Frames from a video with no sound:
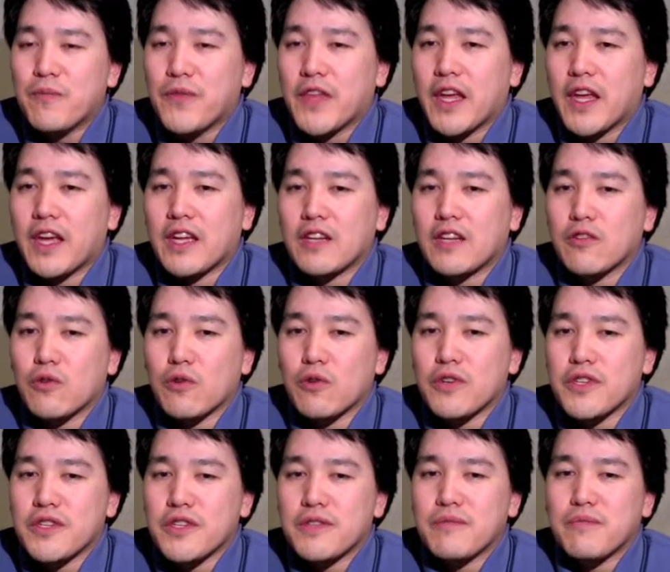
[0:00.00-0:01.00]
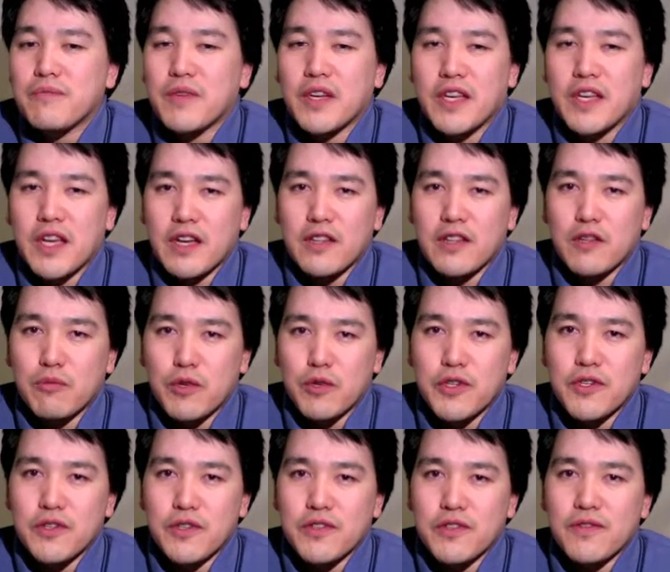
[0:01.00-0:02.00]
And of course, again, the
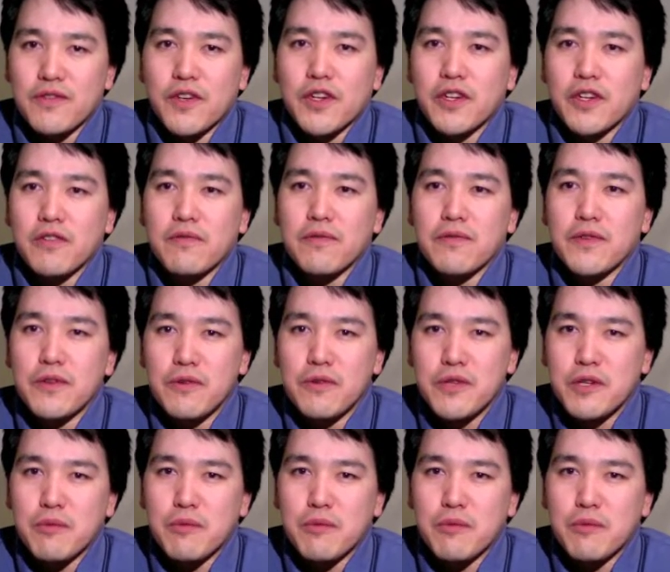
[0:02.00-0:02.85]
prisoner is very confused